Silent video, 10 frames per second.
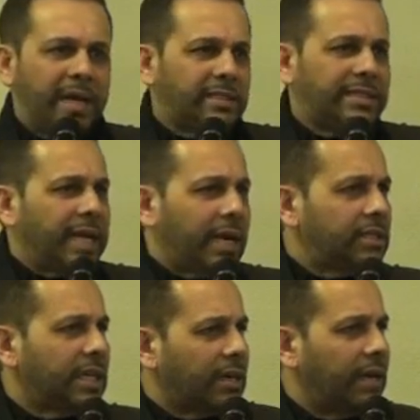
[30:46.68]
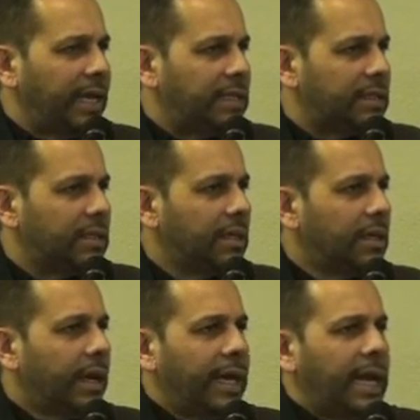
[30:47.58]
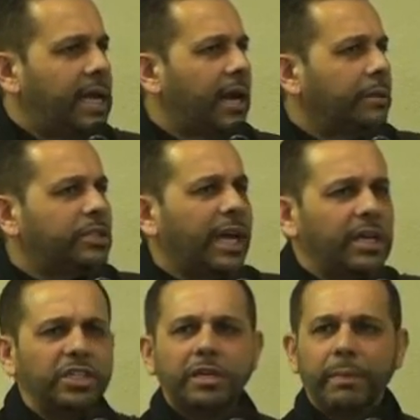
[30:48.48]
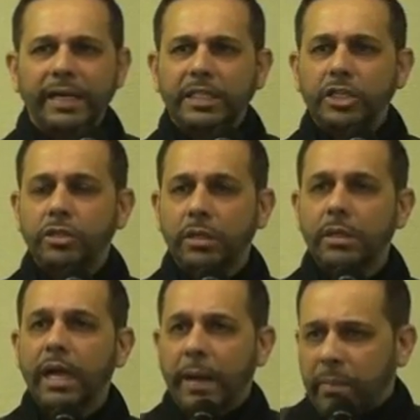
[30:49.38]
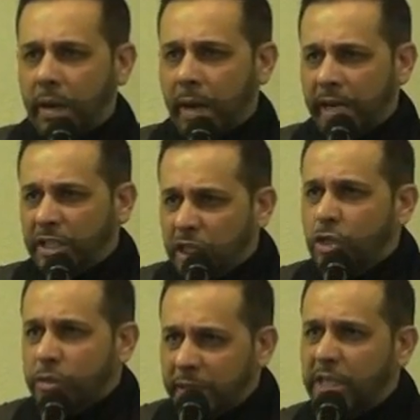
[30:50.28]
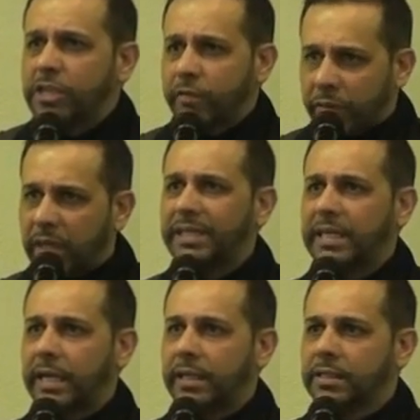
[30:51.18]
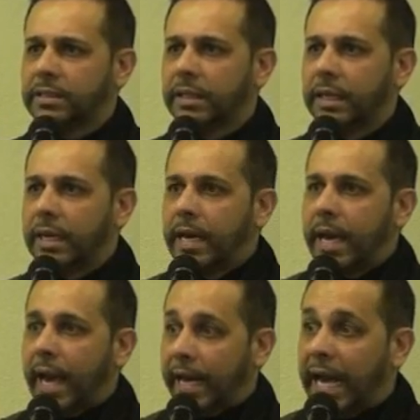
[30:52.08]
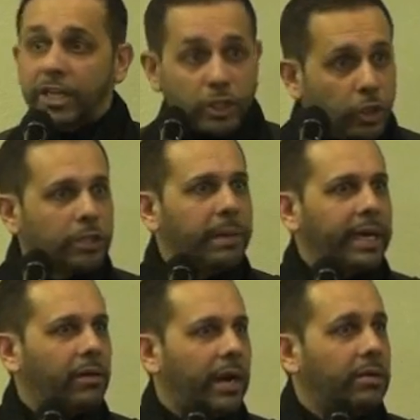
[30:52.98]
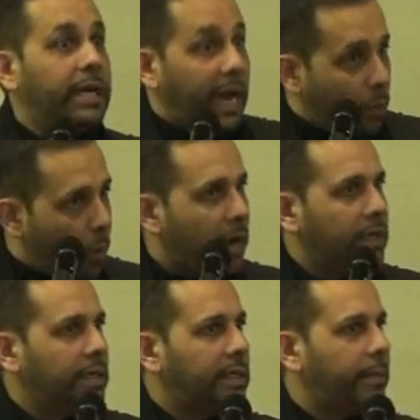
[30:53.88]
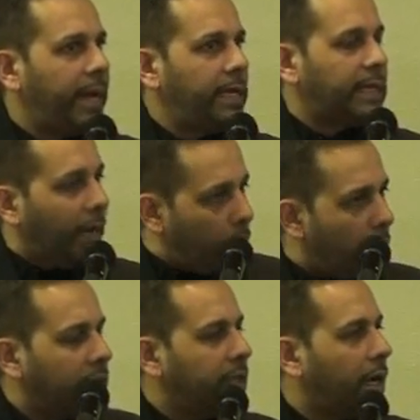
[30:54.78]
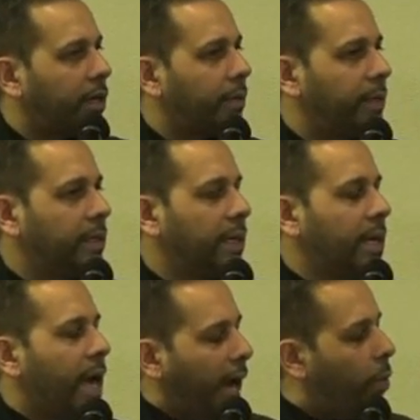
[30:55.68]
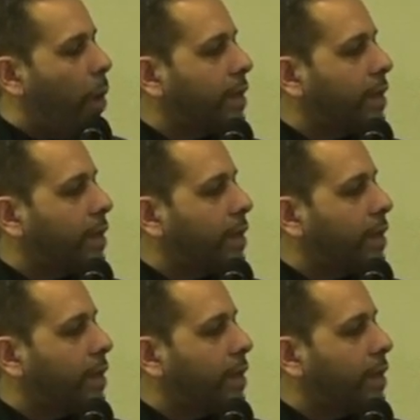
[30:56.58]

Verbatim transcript: I'm not that articulate, and I hear I'm challenging my teacher, a, a teacher who's been teaching for thirty years, and I stood my ground and I won the debate and I won the argument.